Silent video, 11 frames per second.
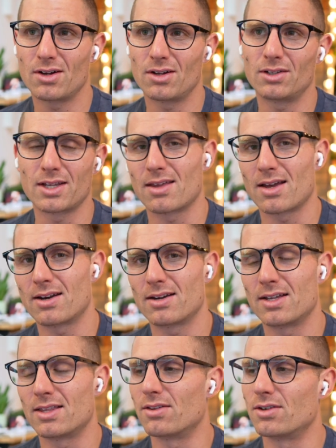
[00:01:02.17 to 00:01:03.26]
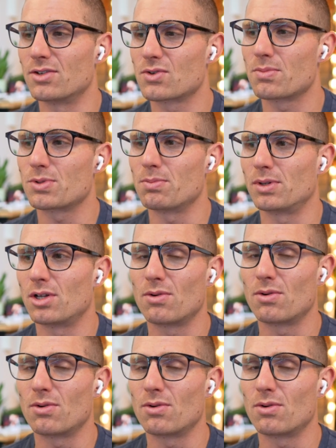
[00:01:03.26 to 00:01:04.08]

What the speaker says: I'll link that in the description below